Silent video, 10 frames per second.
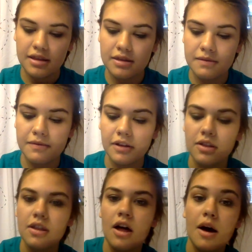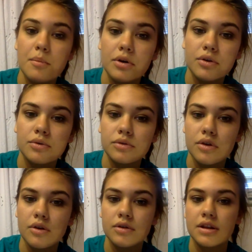It's a lot more cool
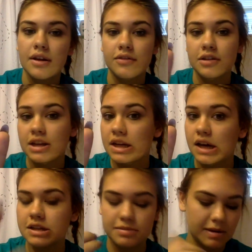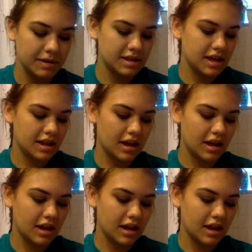toned and definitely not as pigmented.